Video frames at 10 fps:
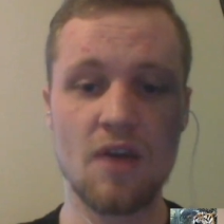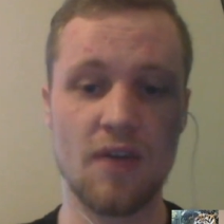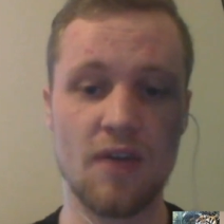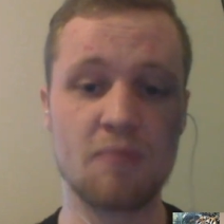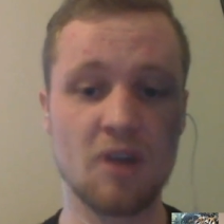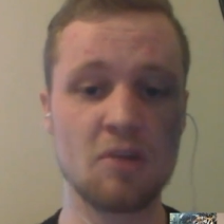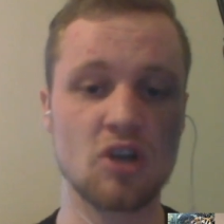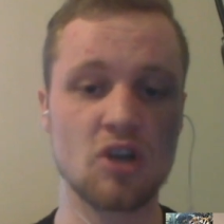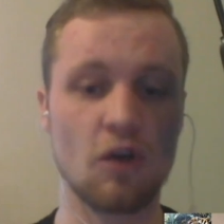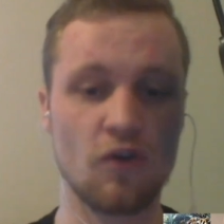They pretty
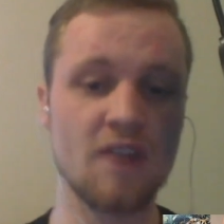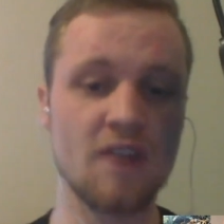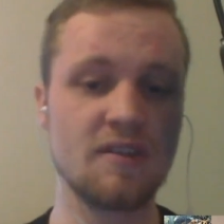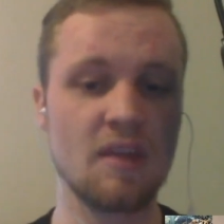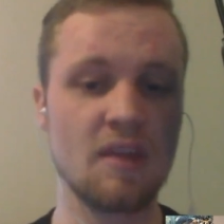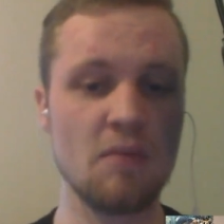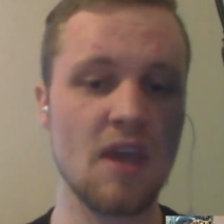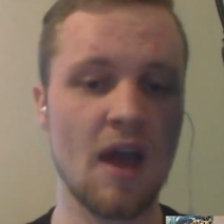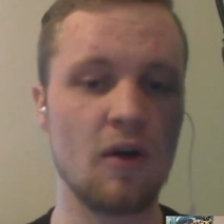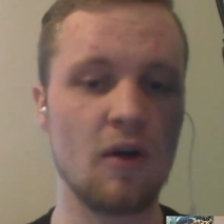much are renting
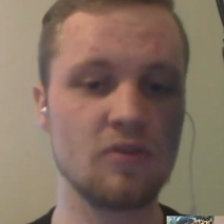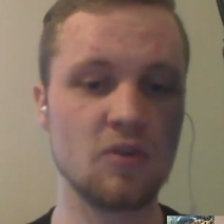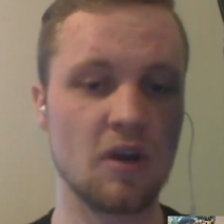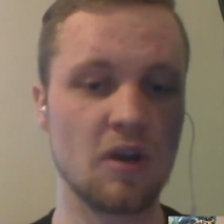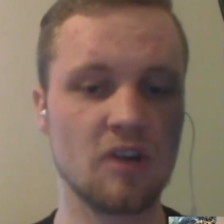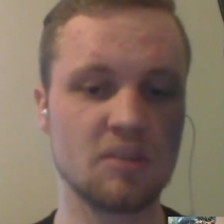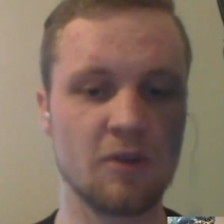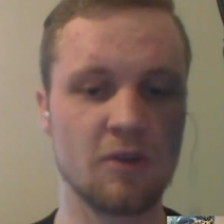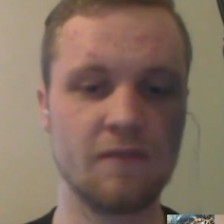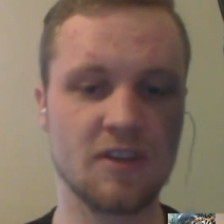me out to a
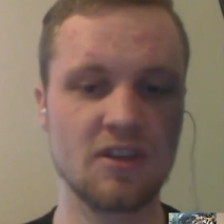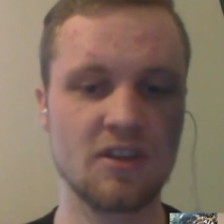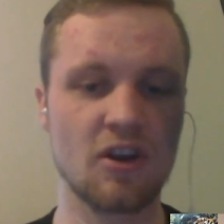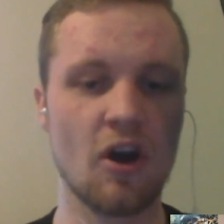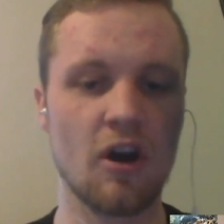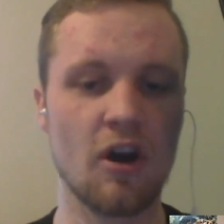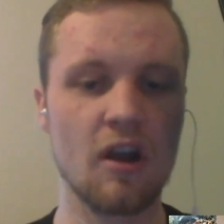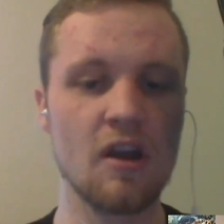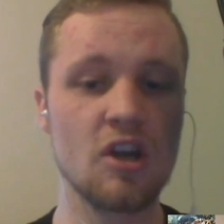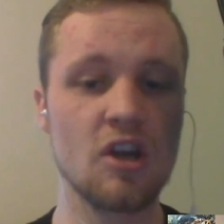customer to fix their
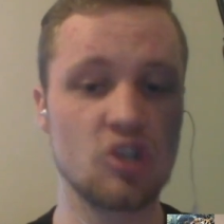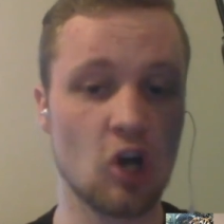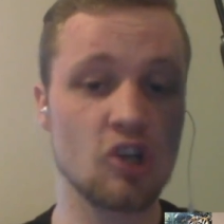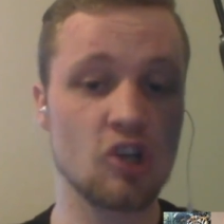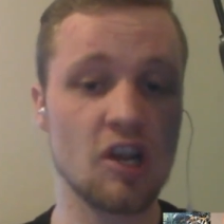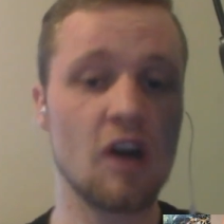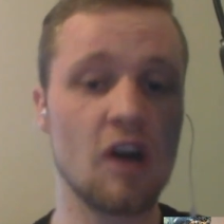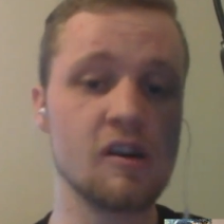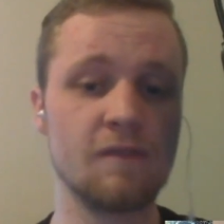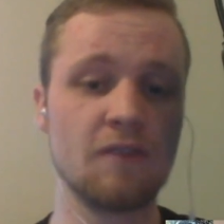car, charging
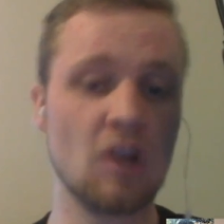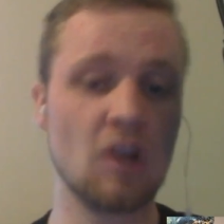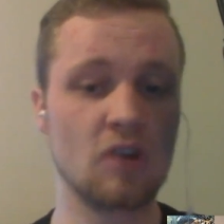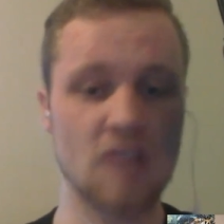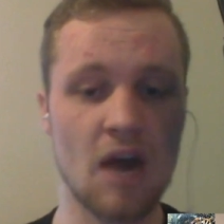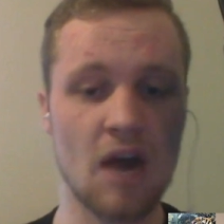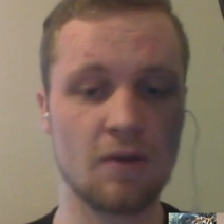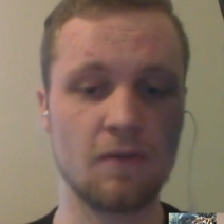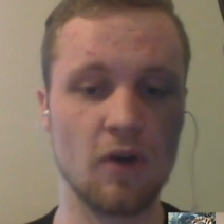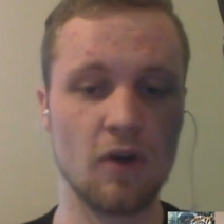$150 an
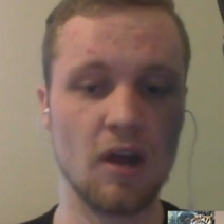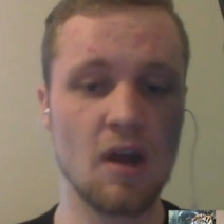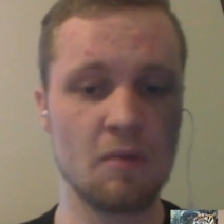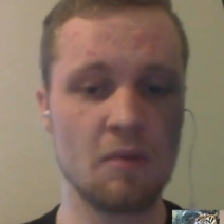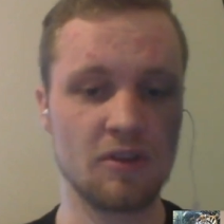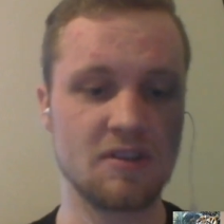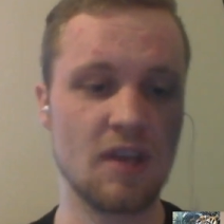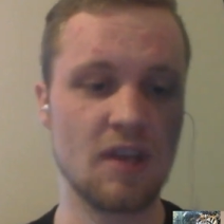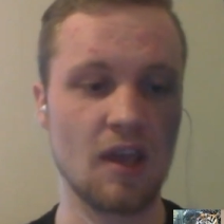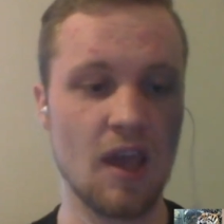hour for it, but then
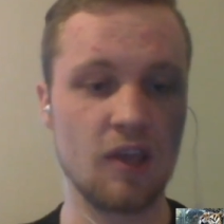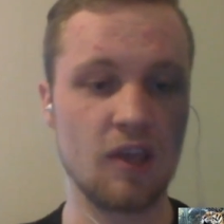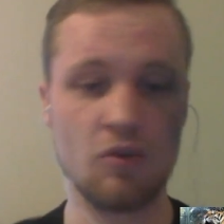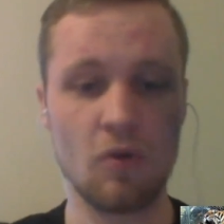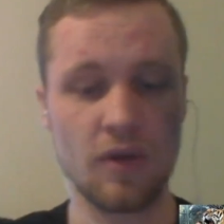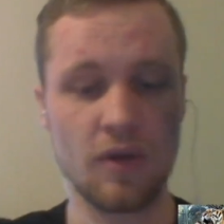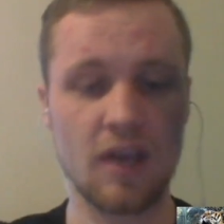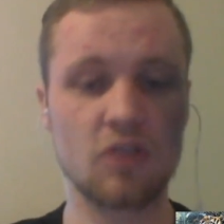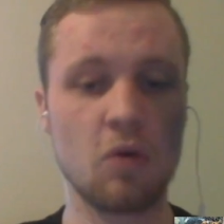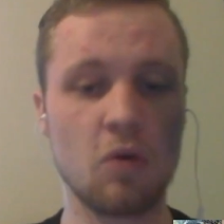saying, Hey, you only
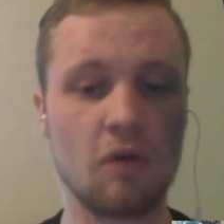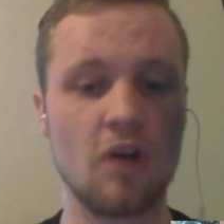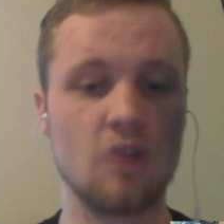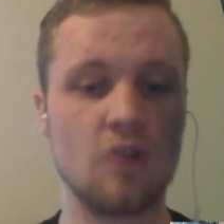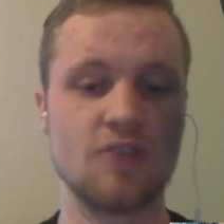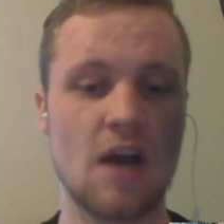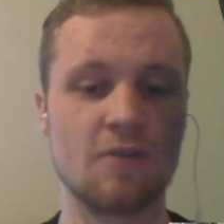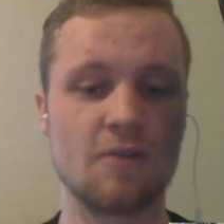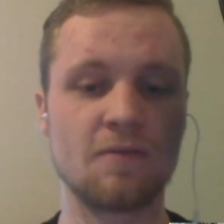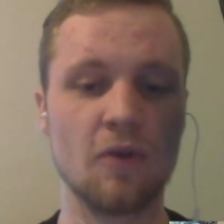get $12 an
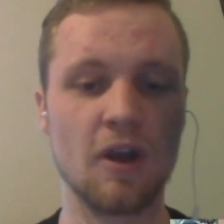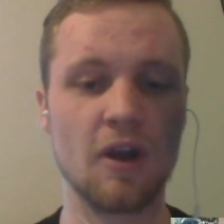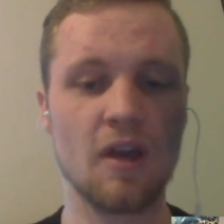hour for it.